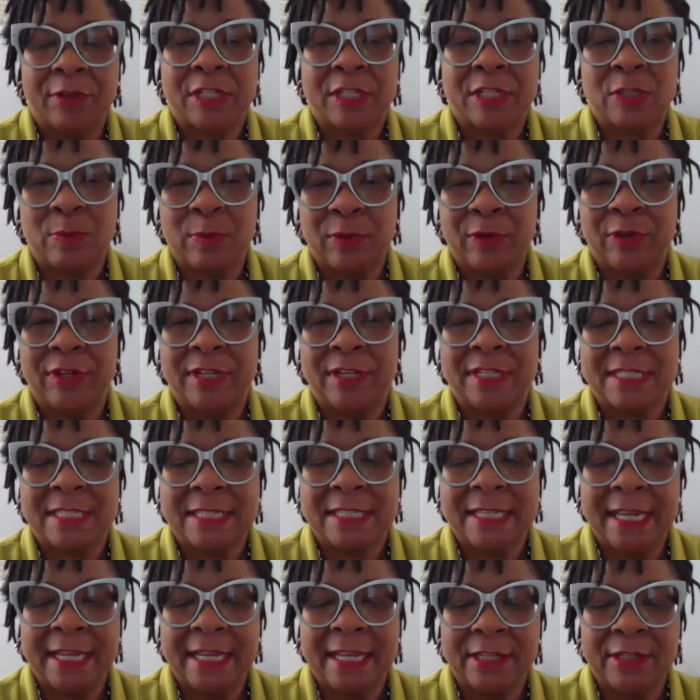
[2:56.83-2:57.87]
experienced
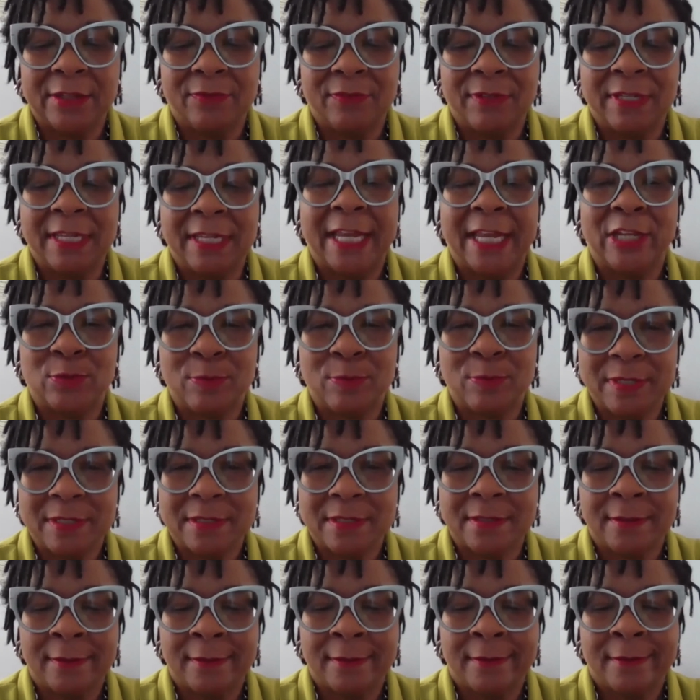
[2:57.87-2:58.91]
negative
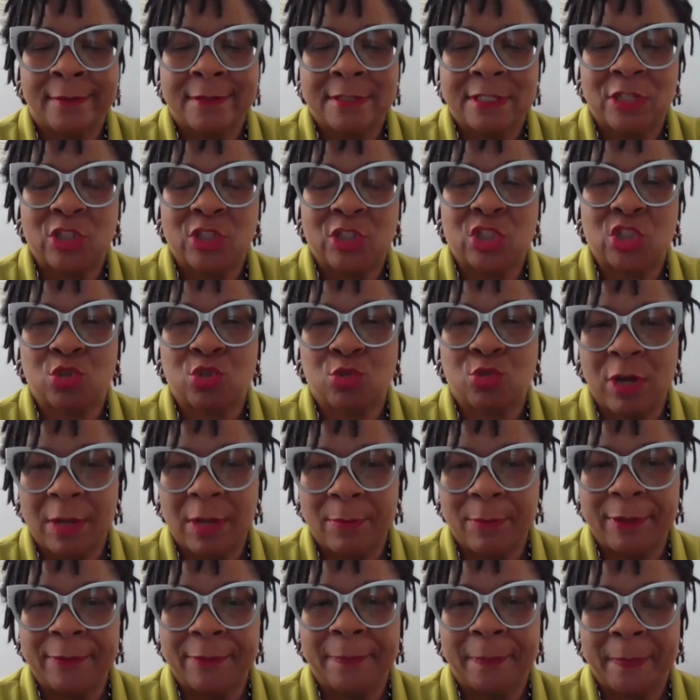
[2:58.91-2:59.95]
engagements, such as
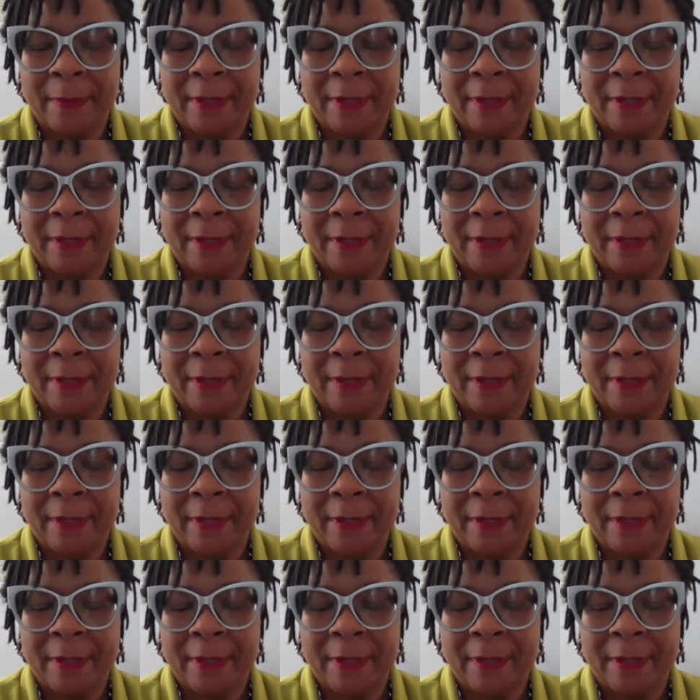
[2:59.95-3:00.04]
trauma.